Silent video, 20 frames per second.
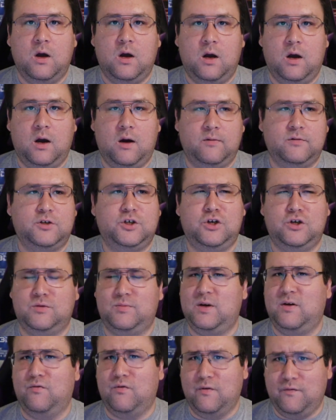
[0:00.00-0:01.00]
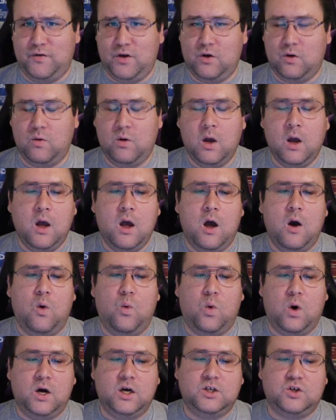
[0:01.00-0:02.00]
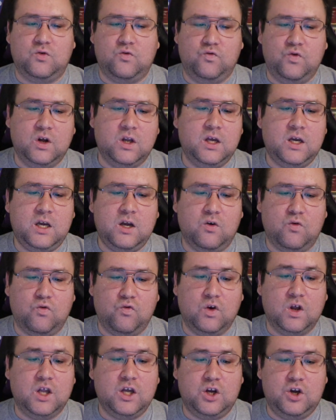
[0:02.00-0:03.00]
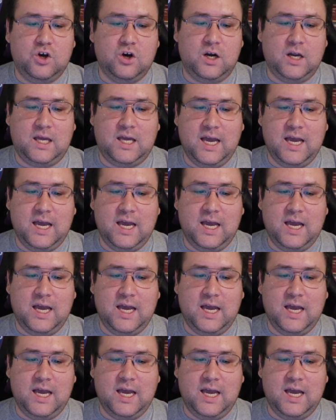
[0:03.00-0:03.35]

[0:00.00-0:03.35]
review, was really, really good.